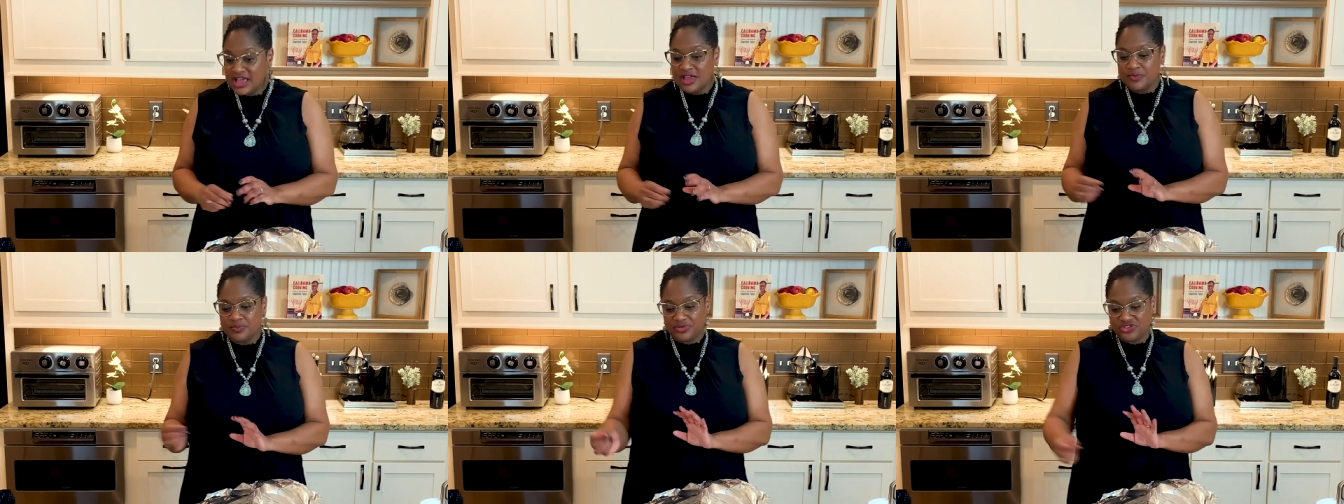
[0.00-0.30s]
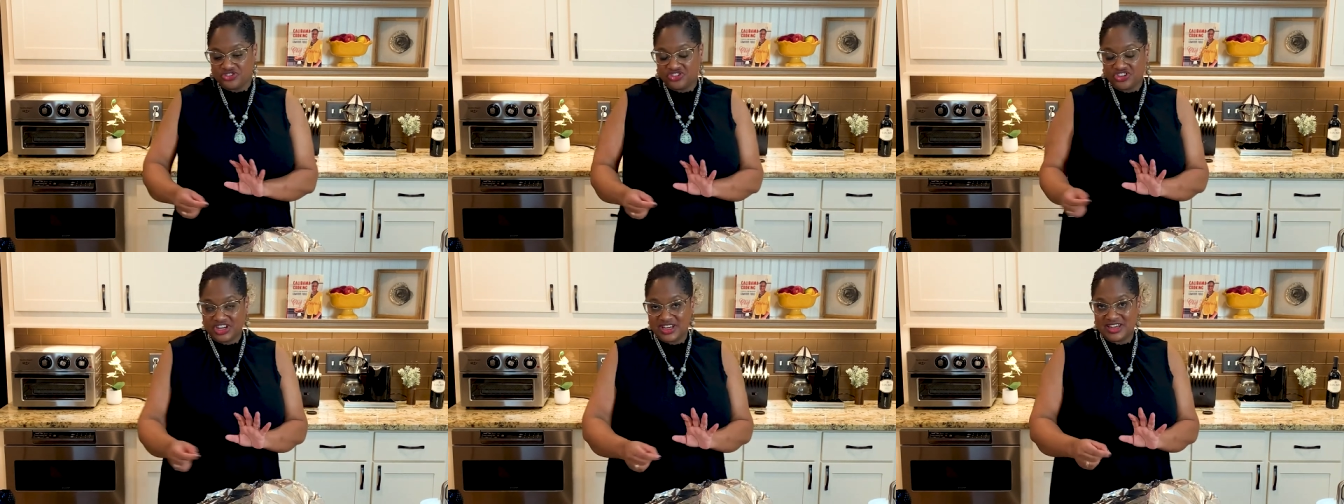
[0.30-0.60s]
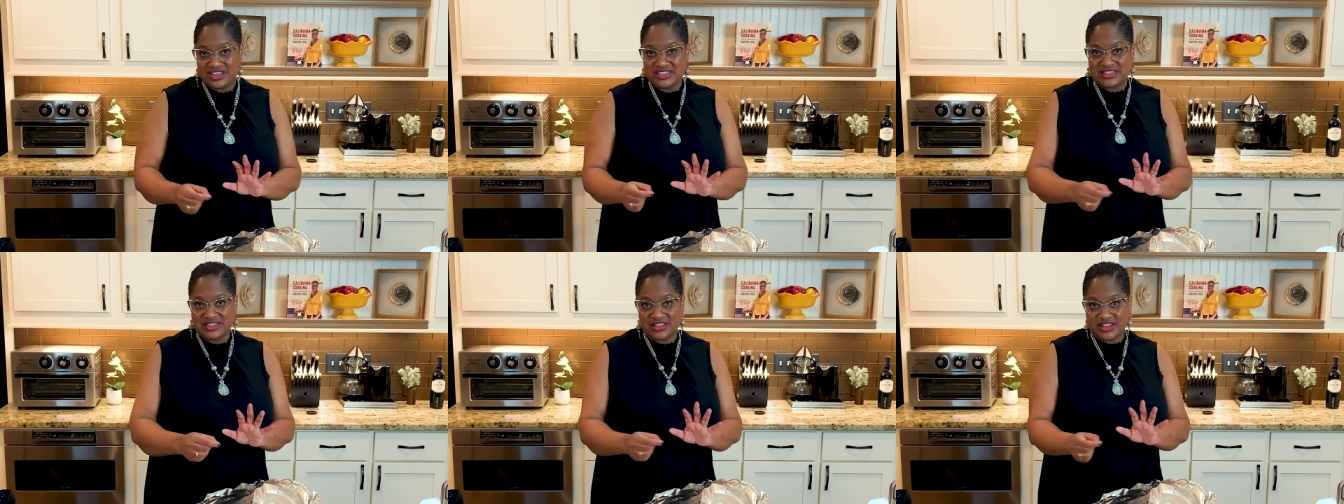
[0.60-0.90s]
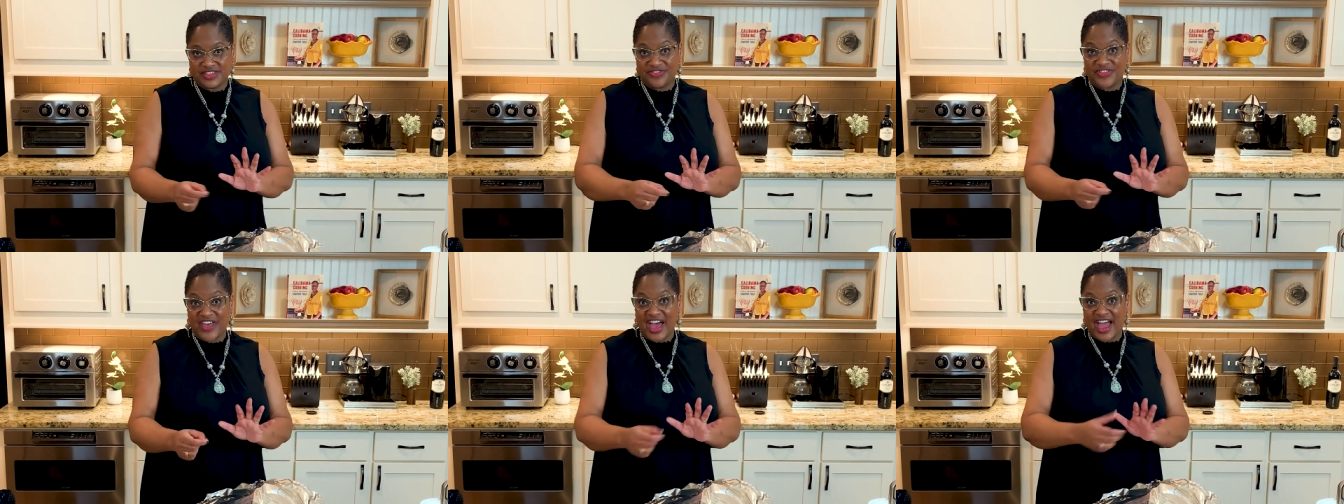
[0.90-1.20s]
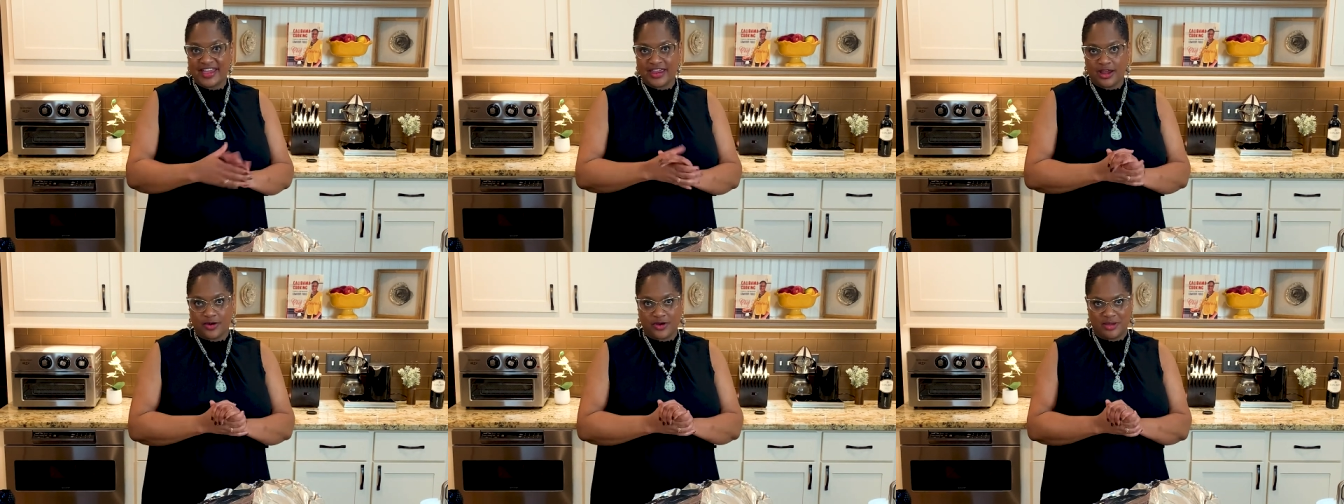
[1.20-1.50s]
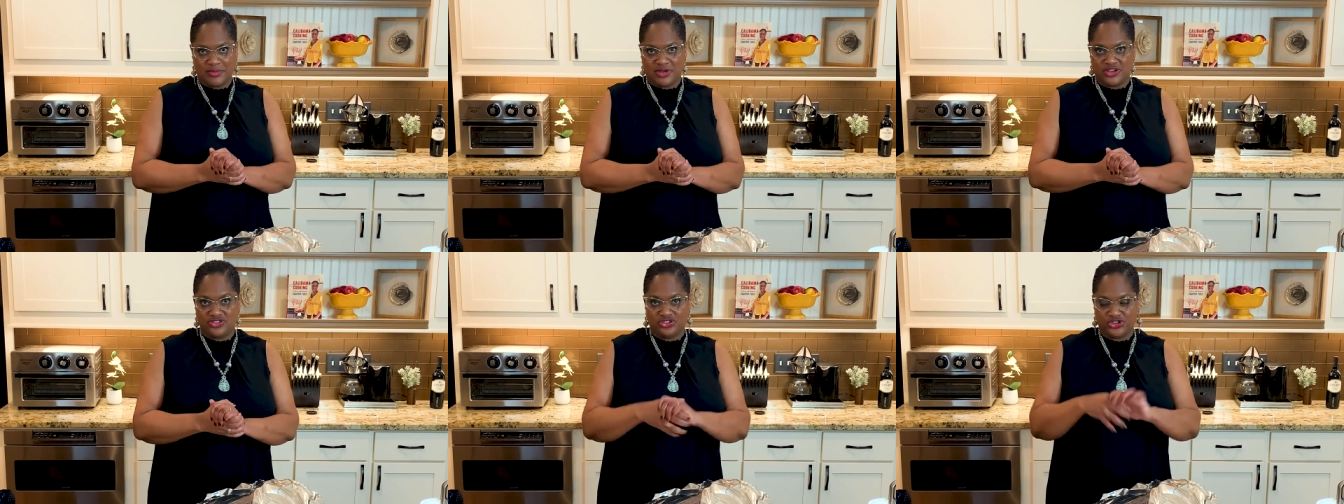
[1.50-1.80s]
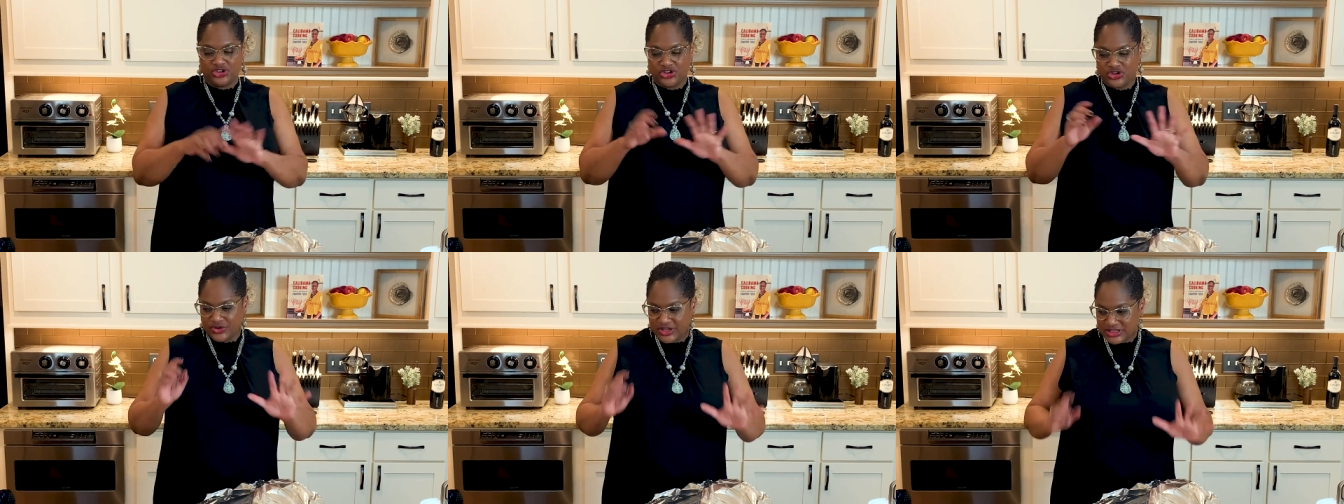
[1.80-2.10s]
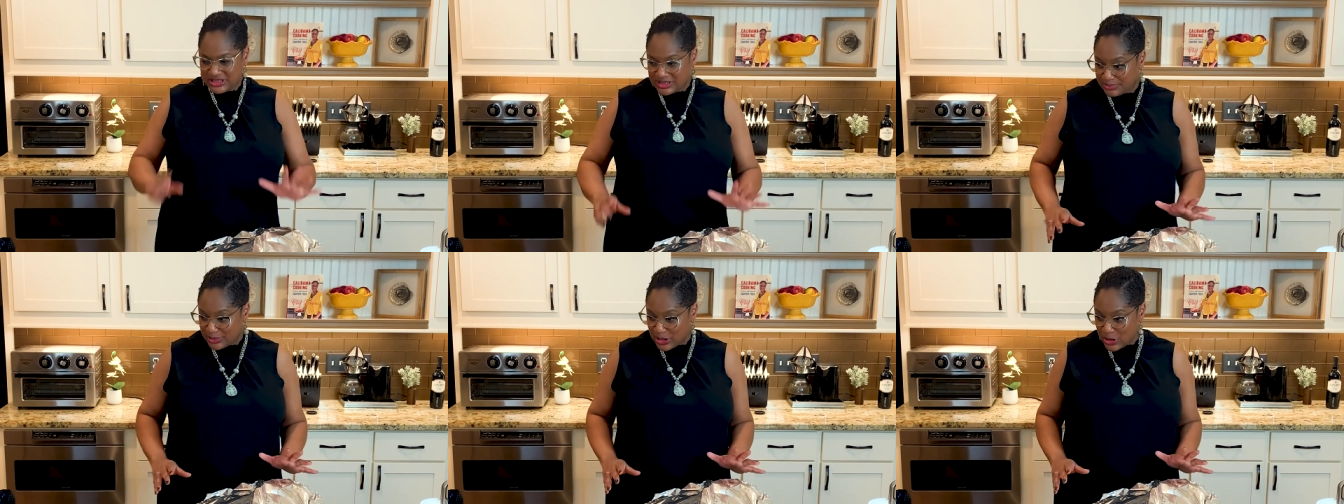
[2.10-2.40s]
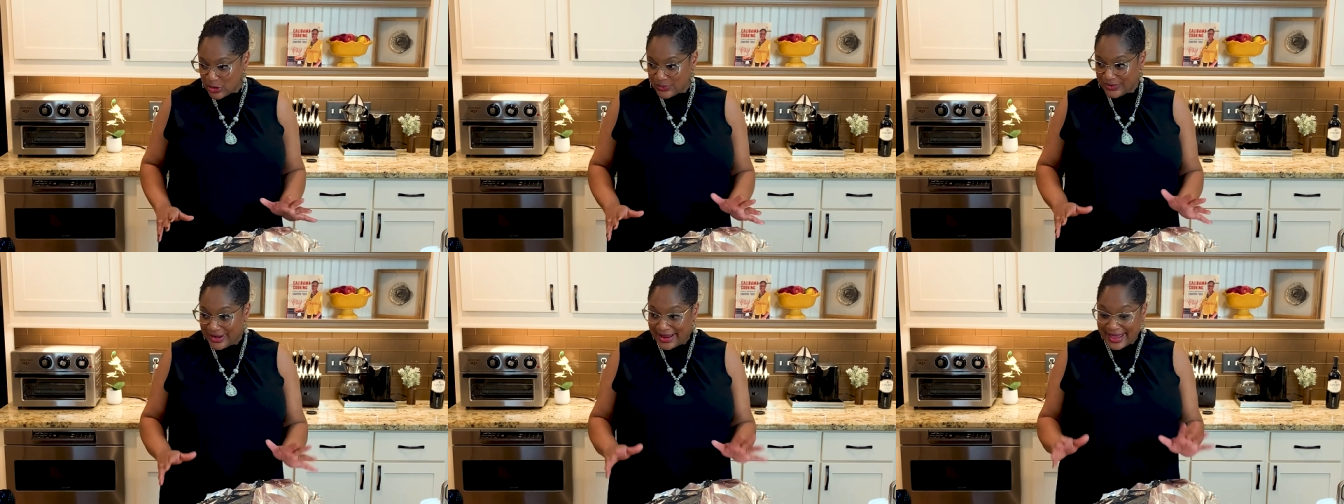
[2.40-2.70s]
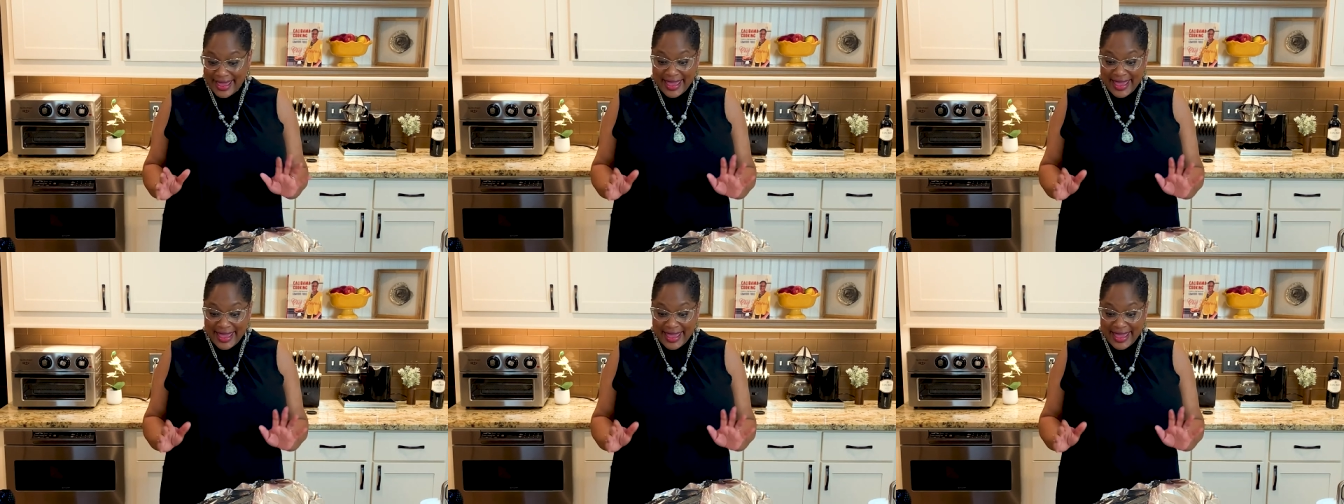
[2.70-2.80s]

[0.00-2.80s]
Push it into the thigh area, make sure you don't hit the bone.